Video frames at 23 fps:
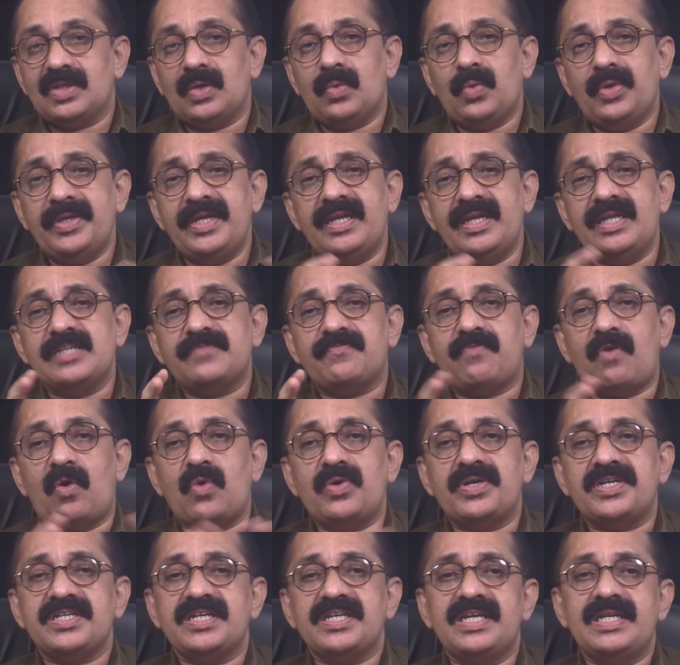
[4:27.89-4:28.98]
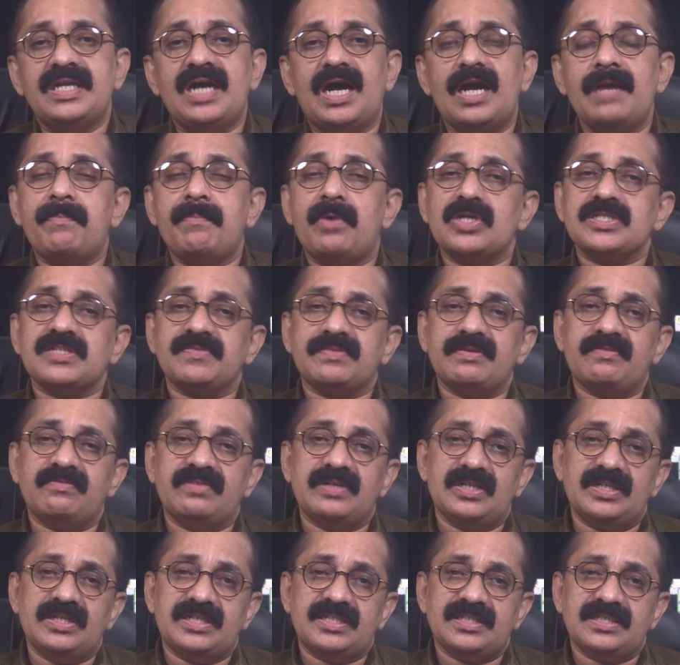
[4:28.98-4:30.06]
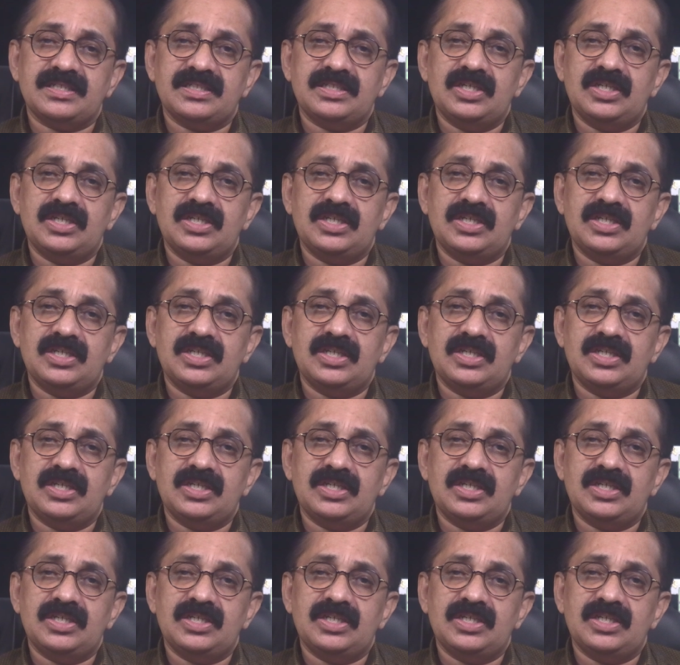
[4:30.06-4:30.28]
Onion is found in all parts of the world.